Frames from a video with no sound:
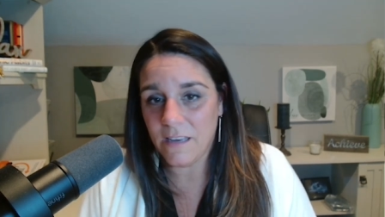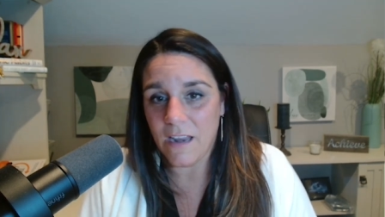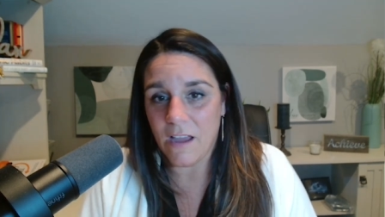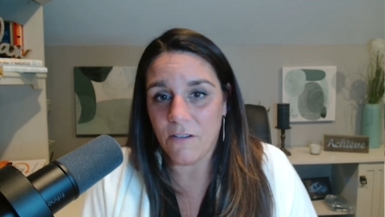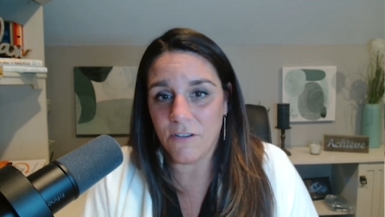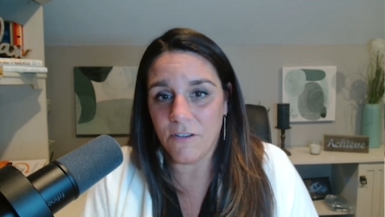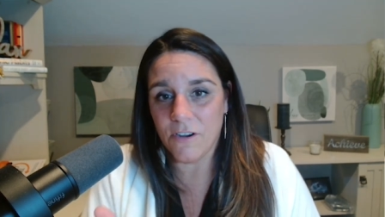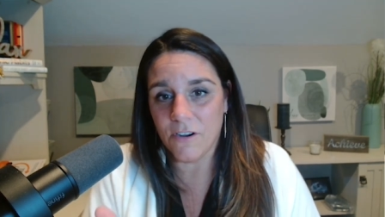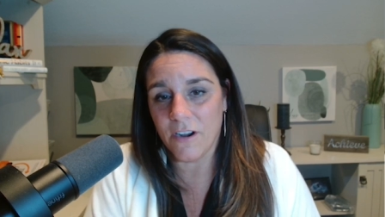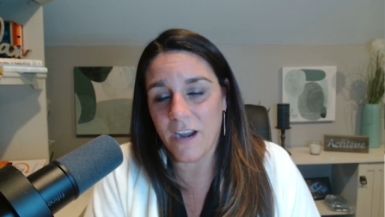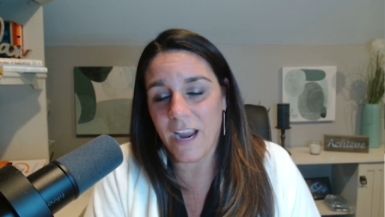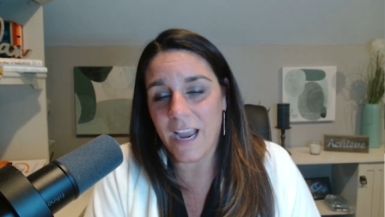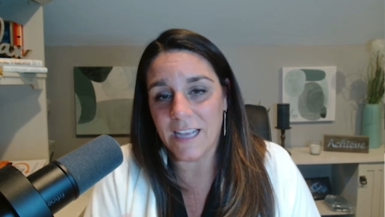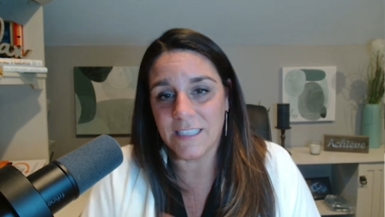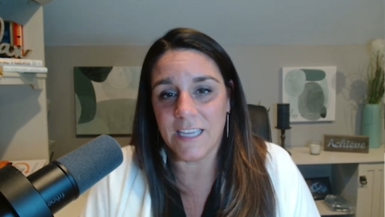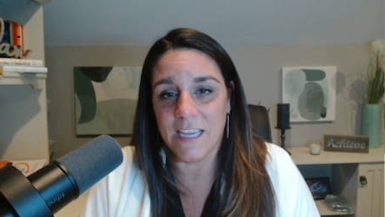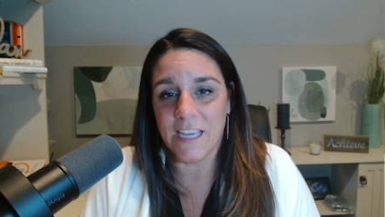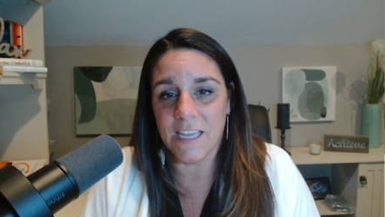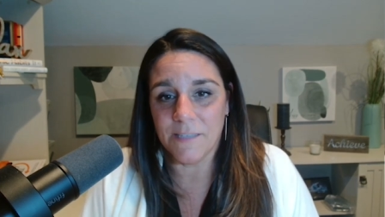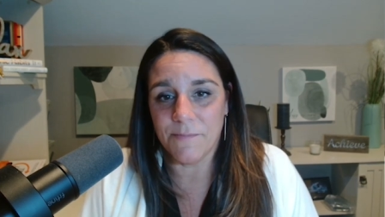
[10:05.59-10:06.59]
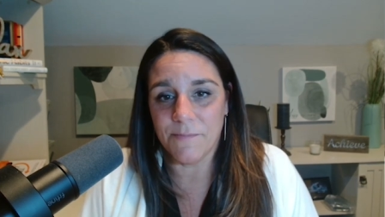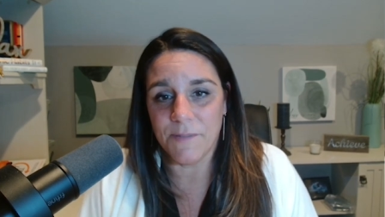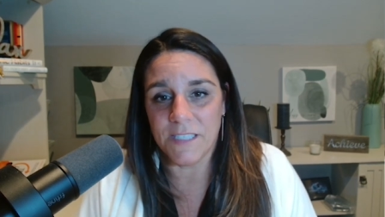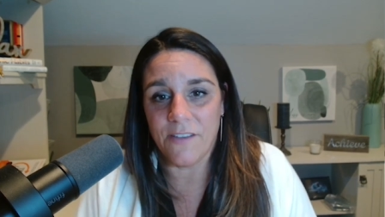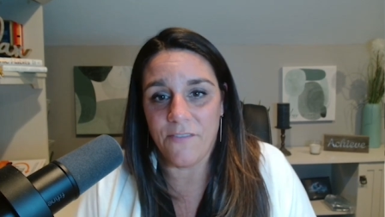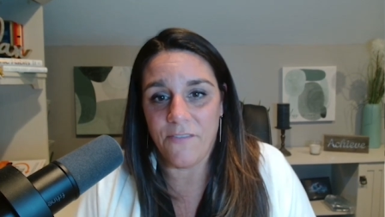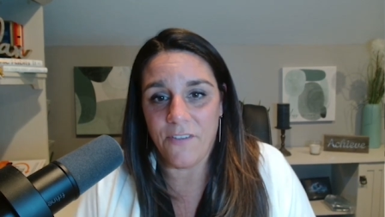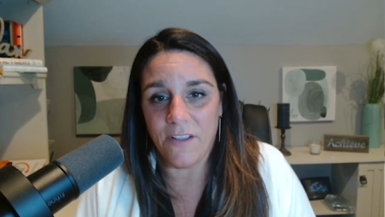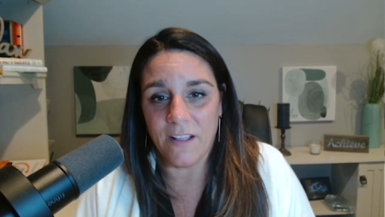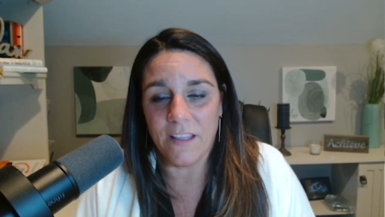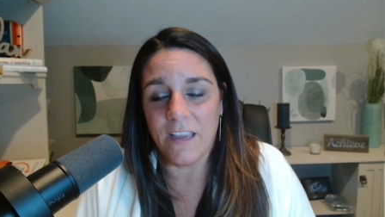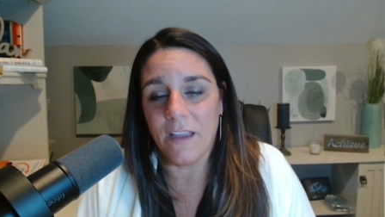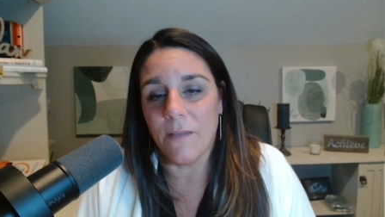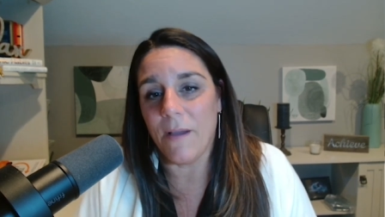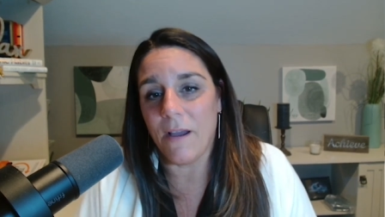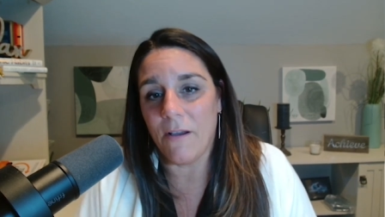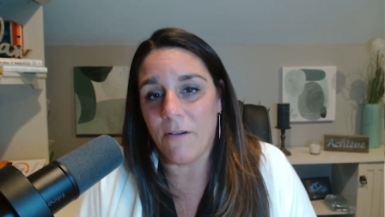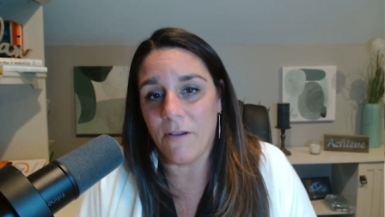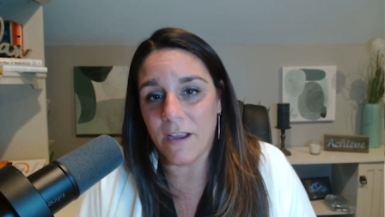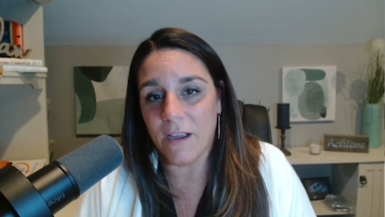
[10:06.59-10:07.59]
Now, you're asking specifically
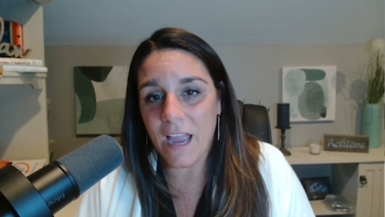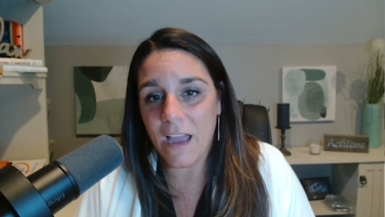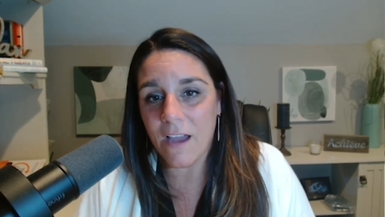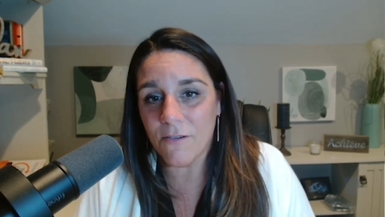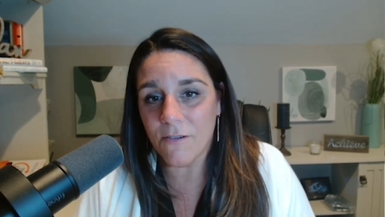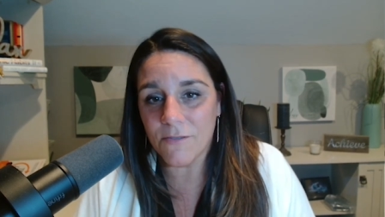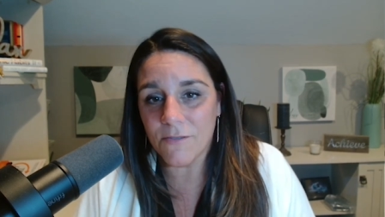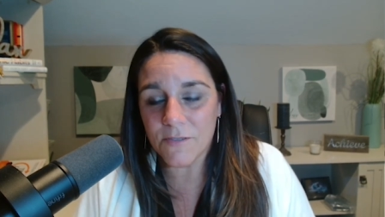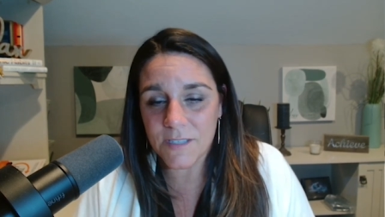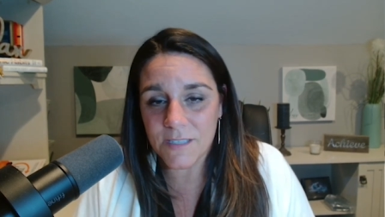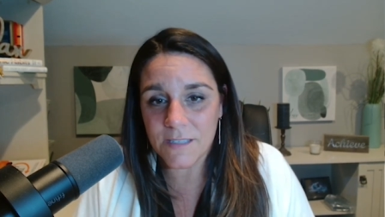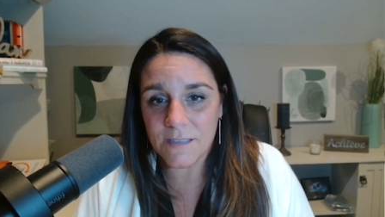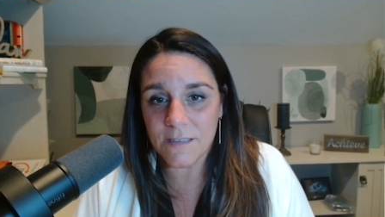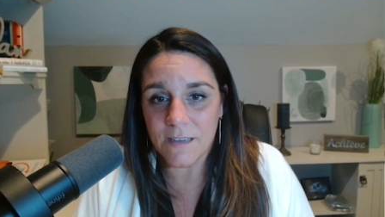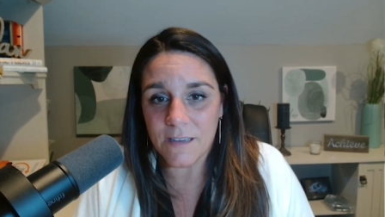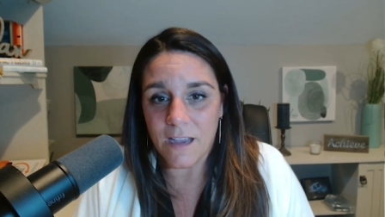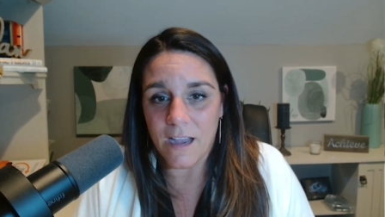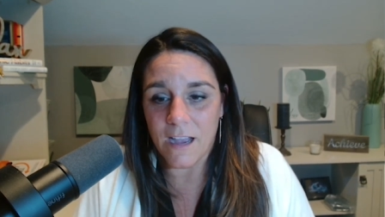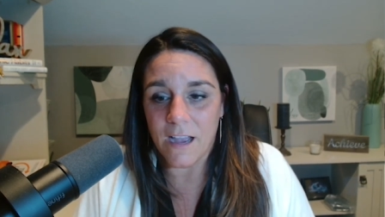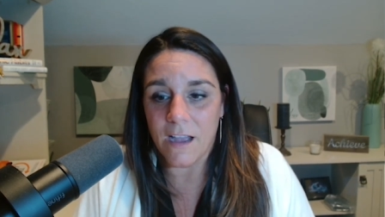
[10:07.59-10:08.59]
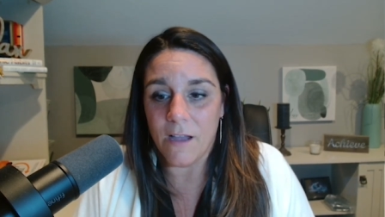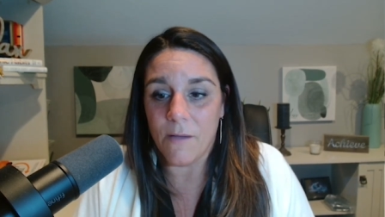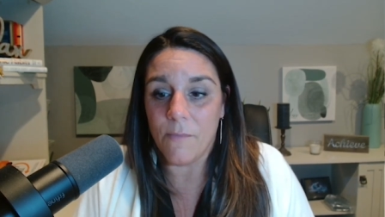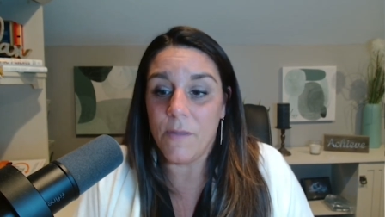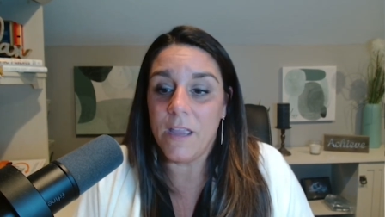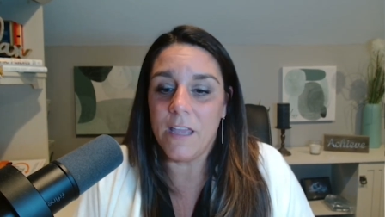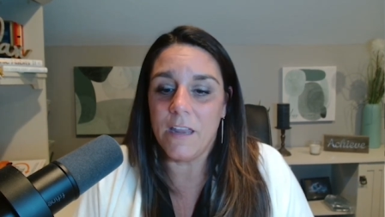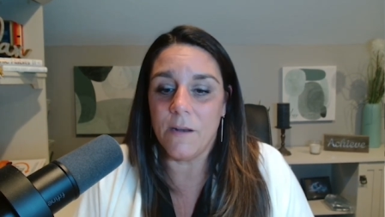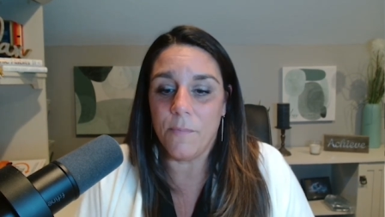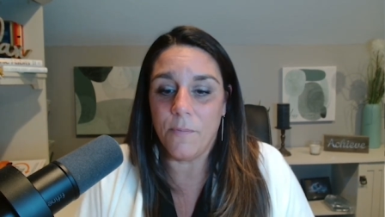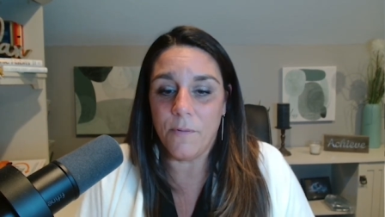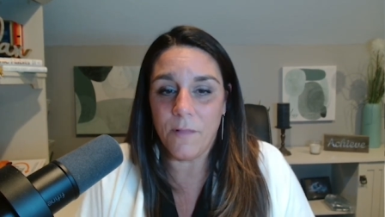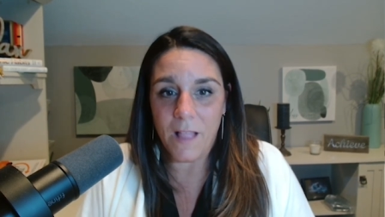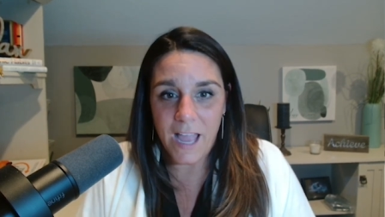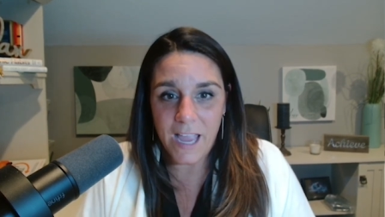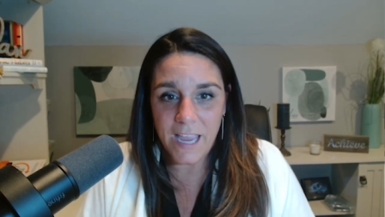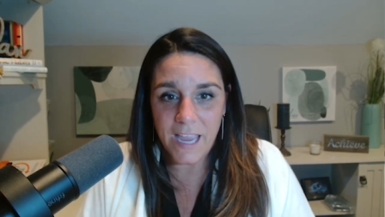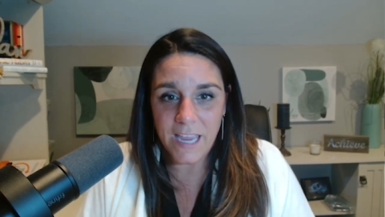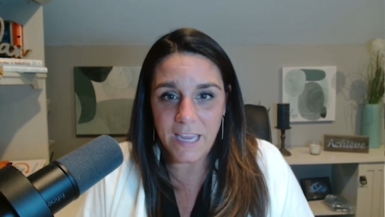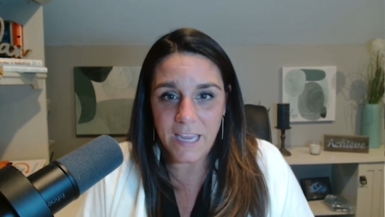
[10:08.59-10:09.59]
about accounts um, mm-hmm. and
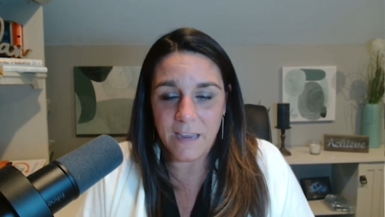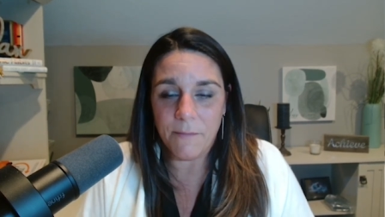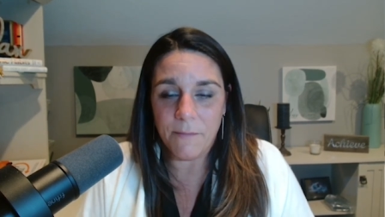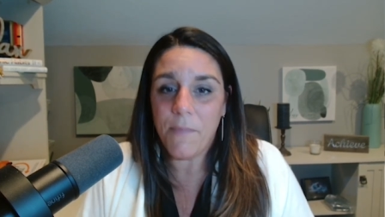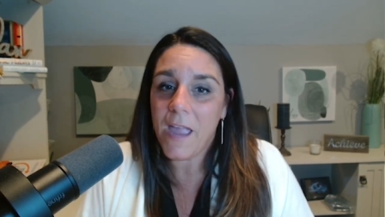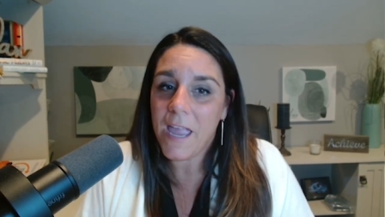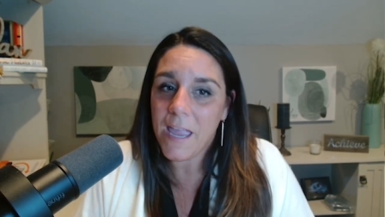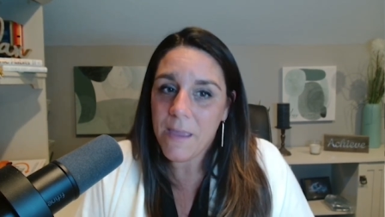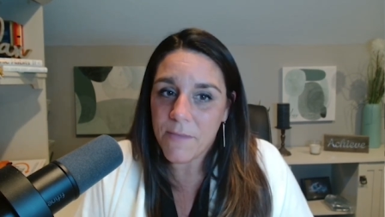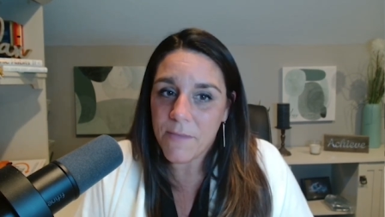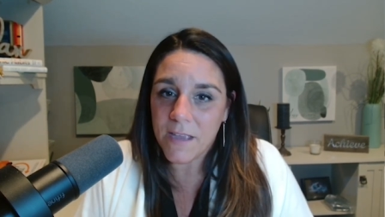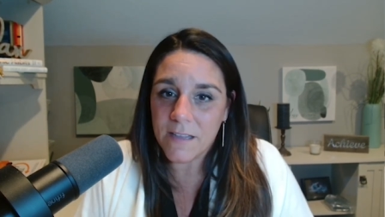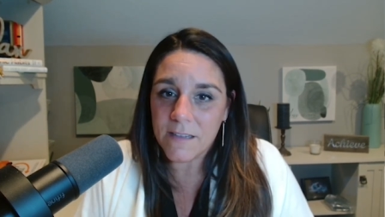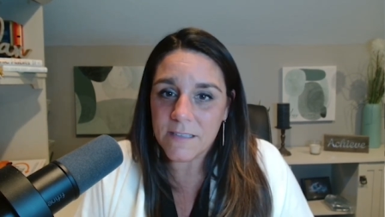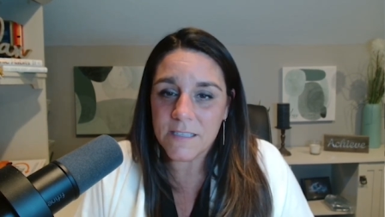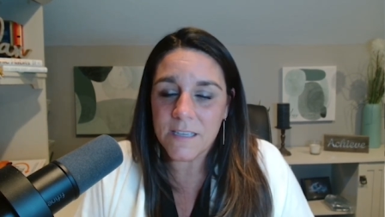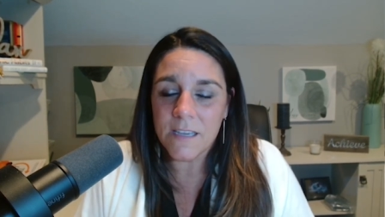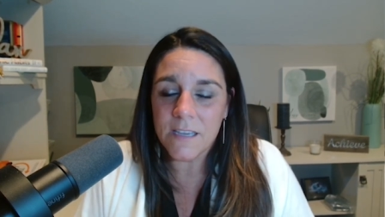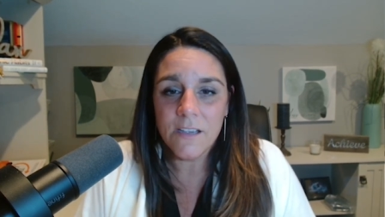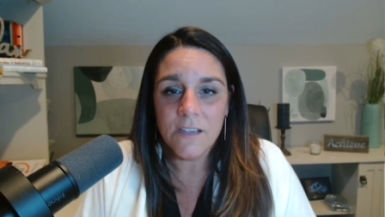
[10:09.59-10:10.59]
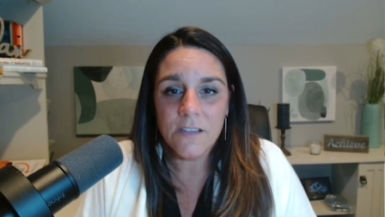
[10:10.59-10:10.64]
applying payments.